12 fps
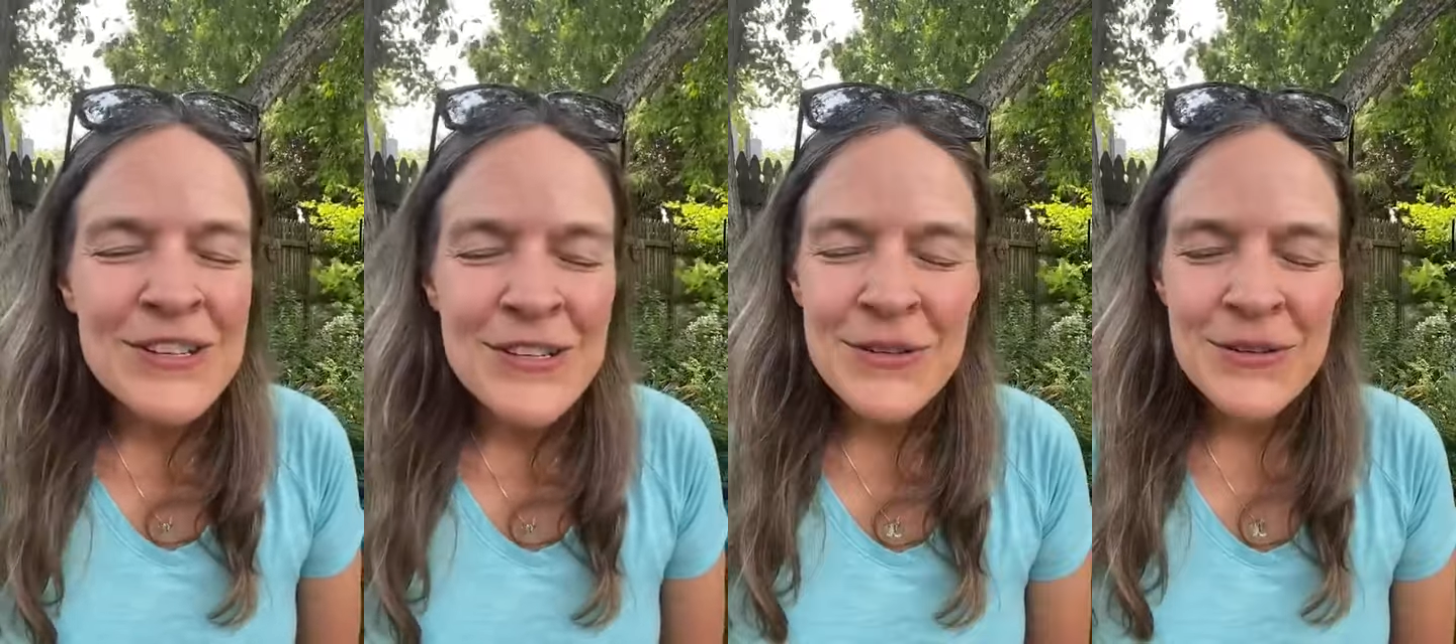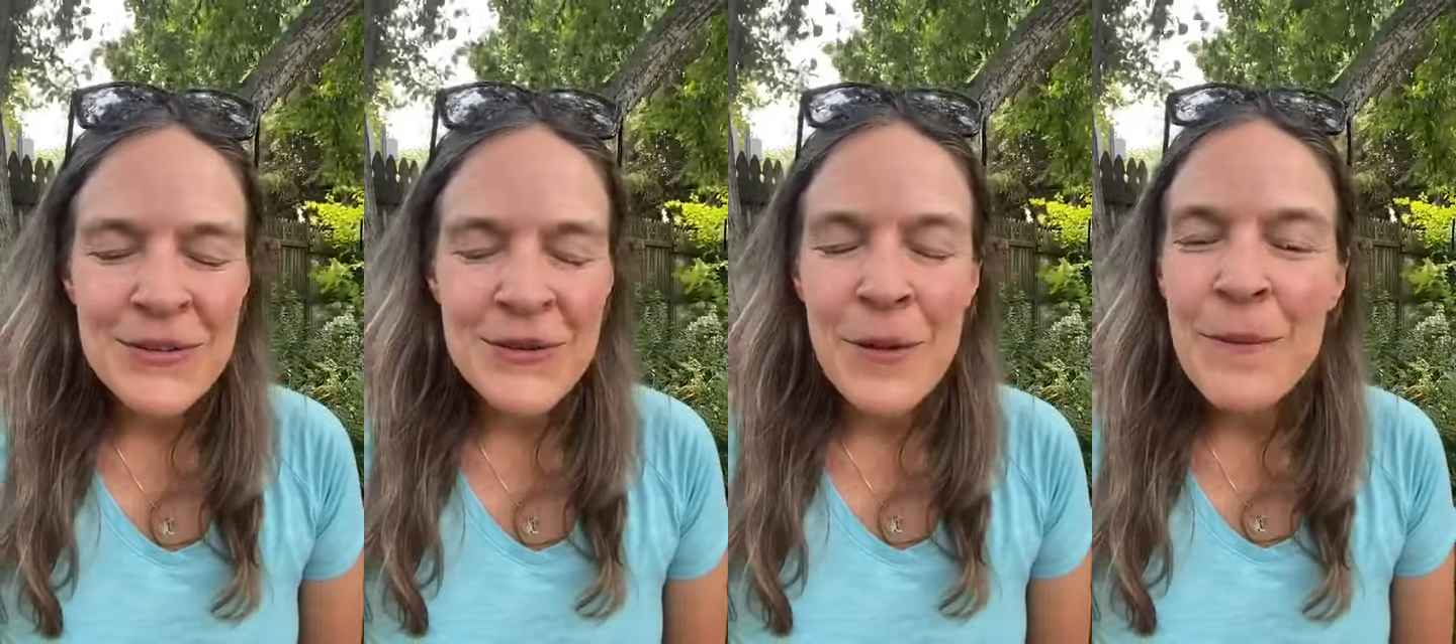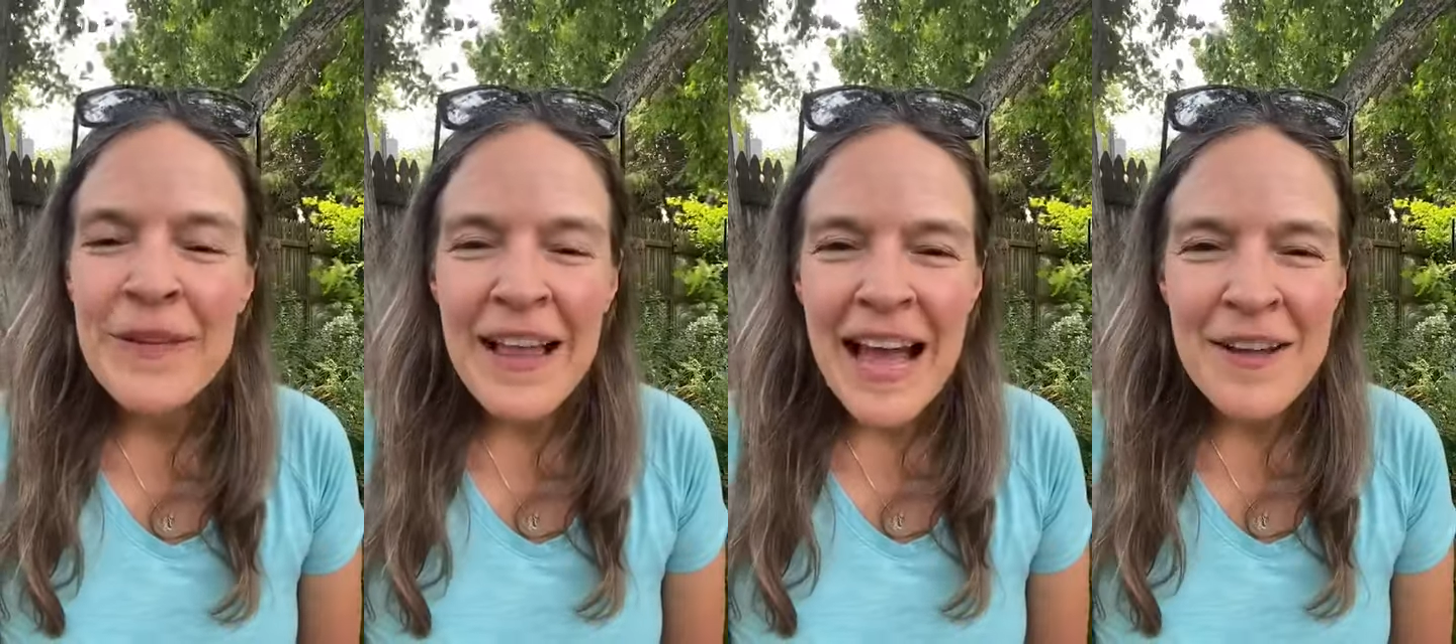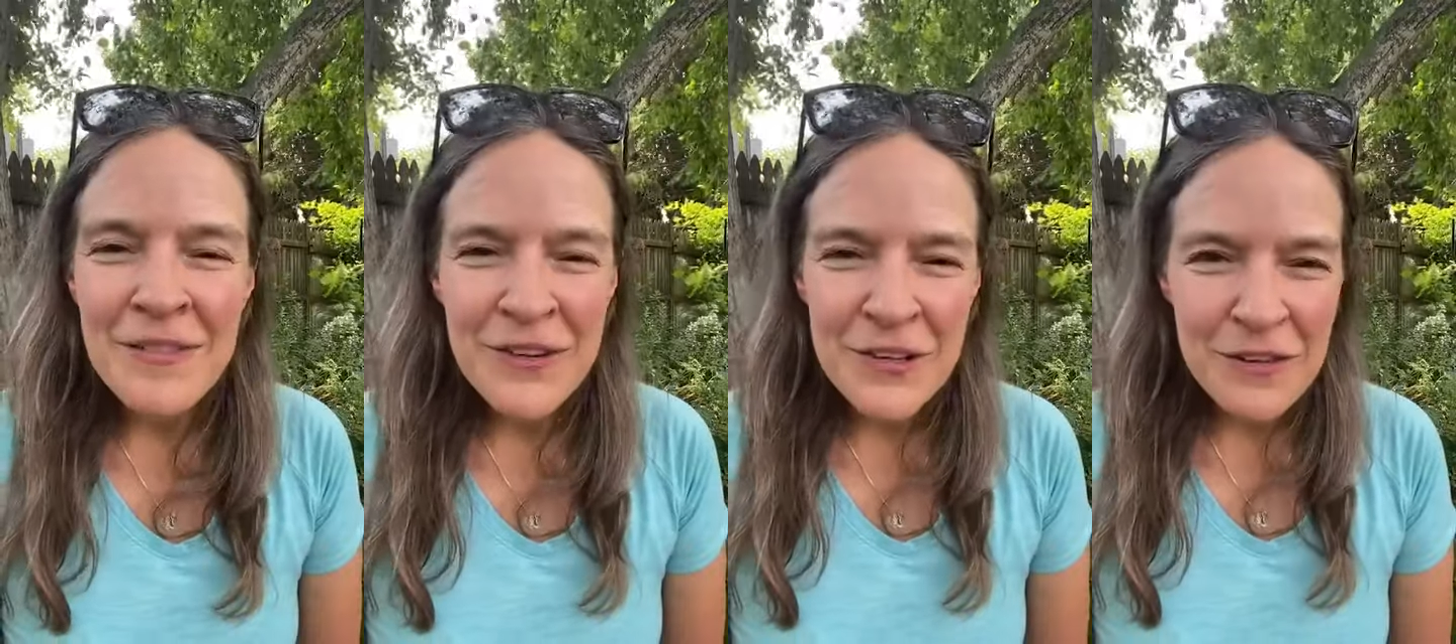to apply
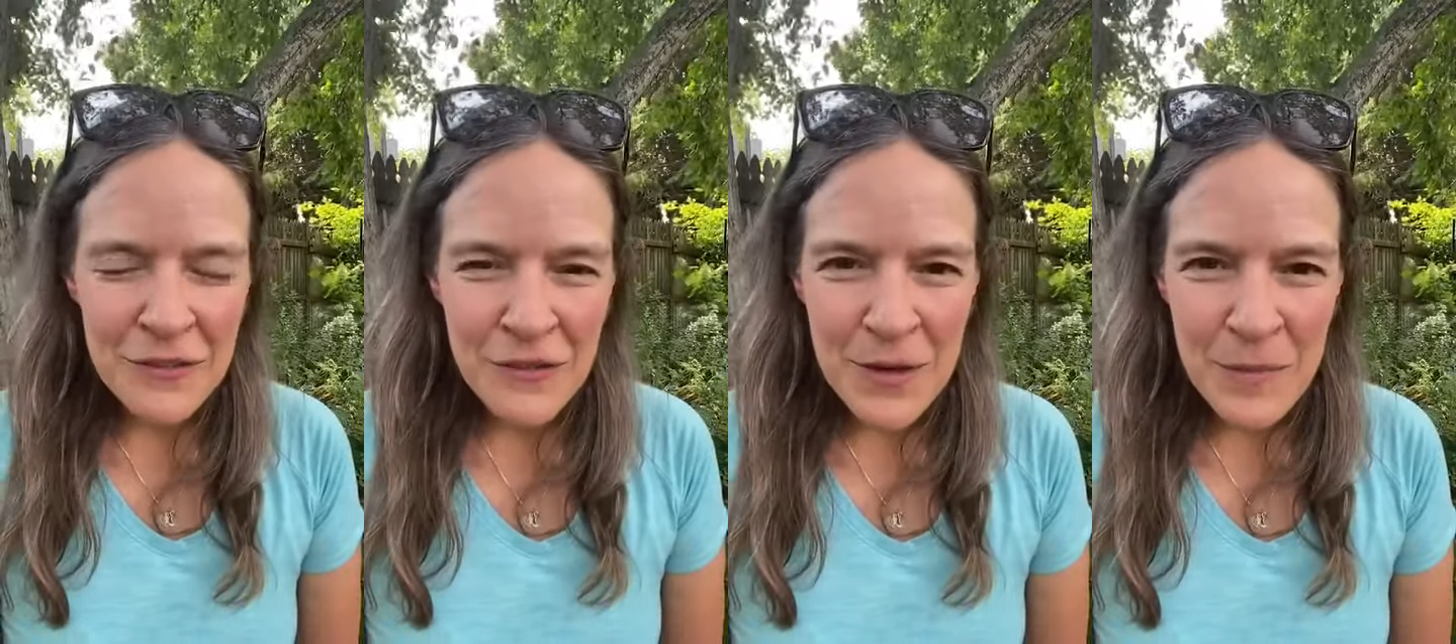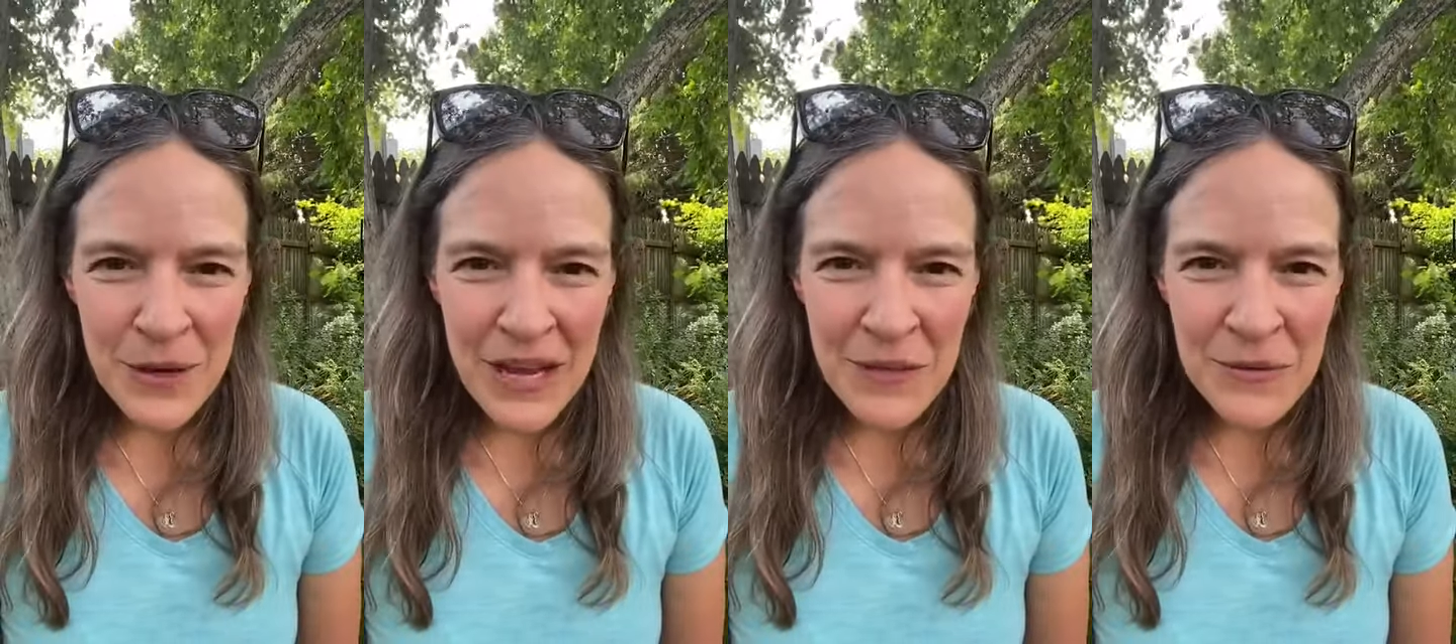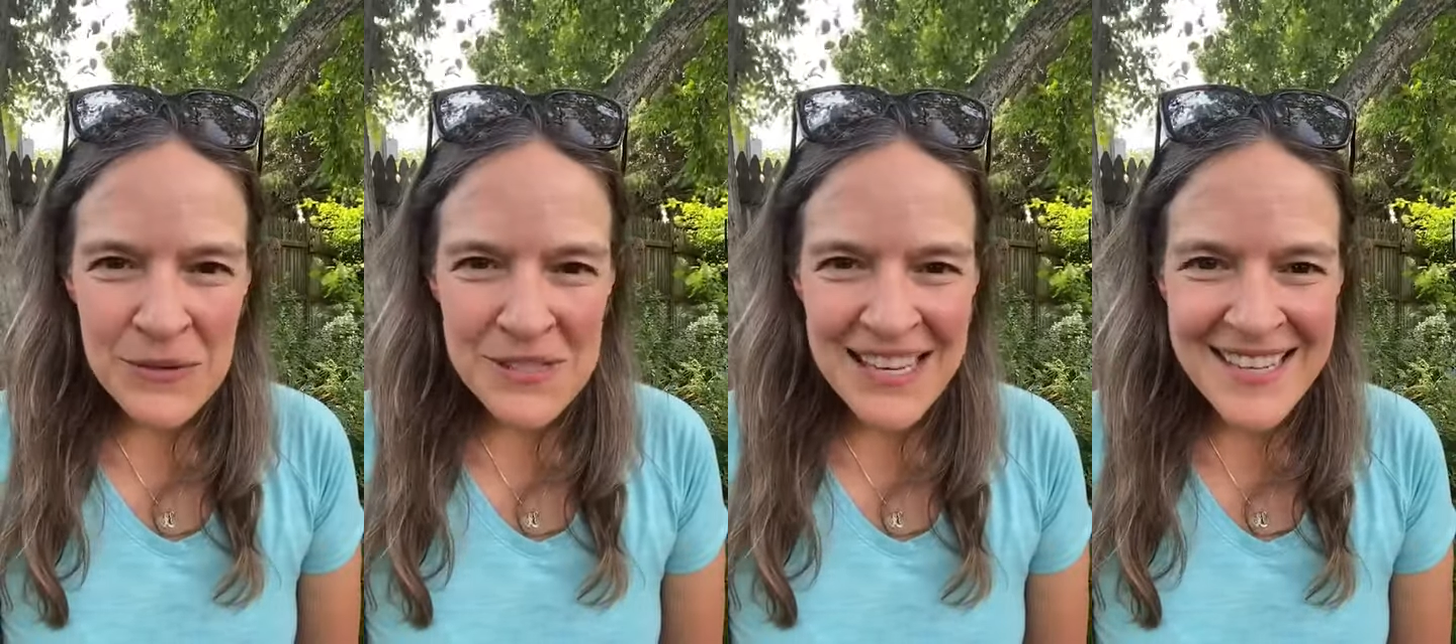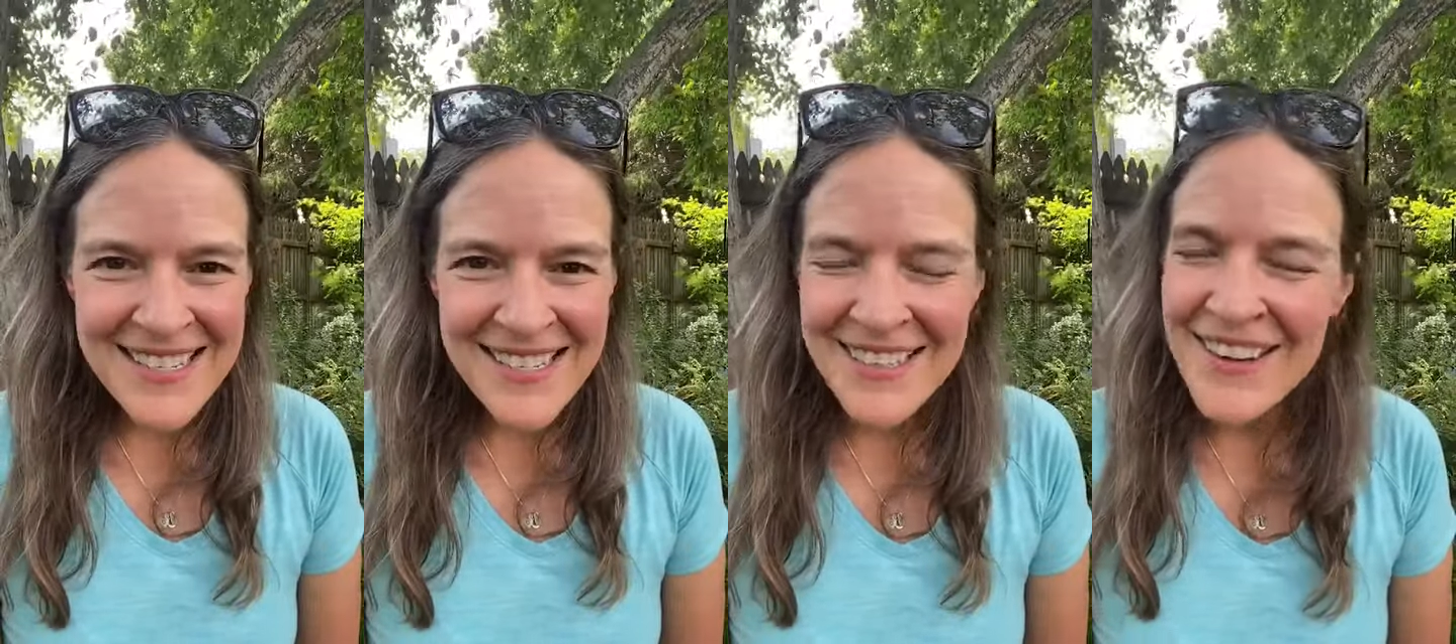for your free breakthrough
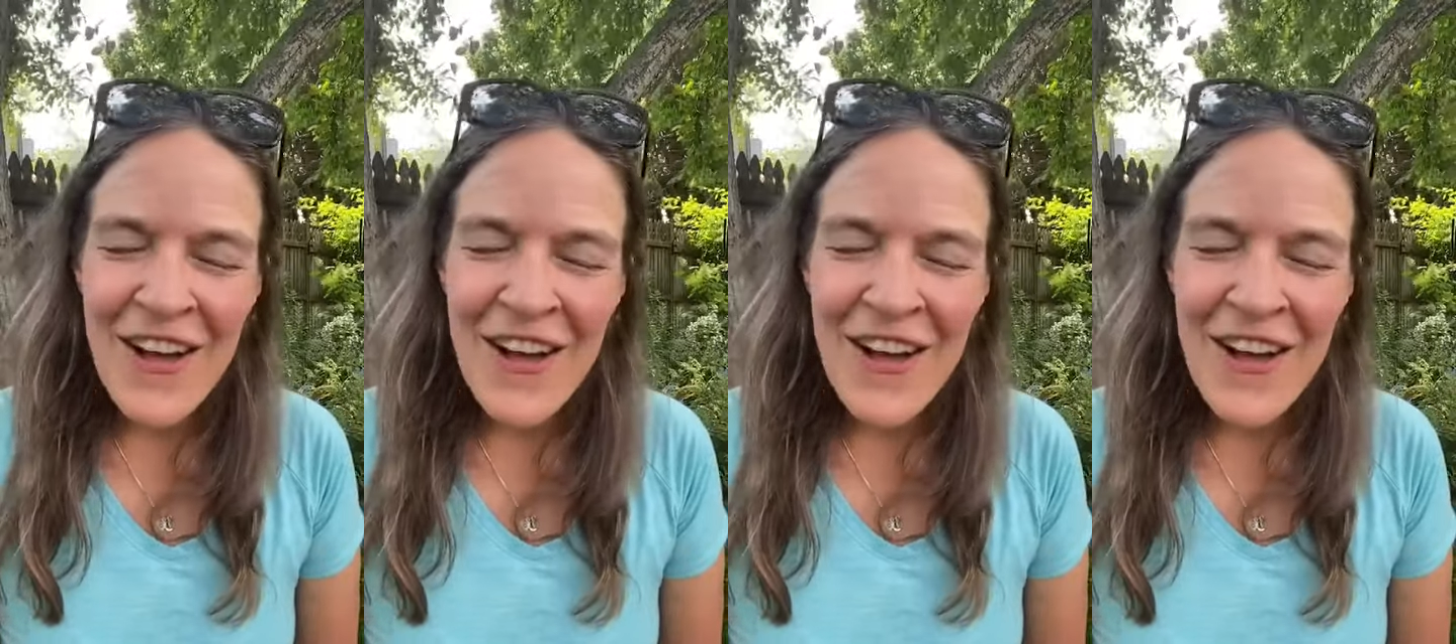session,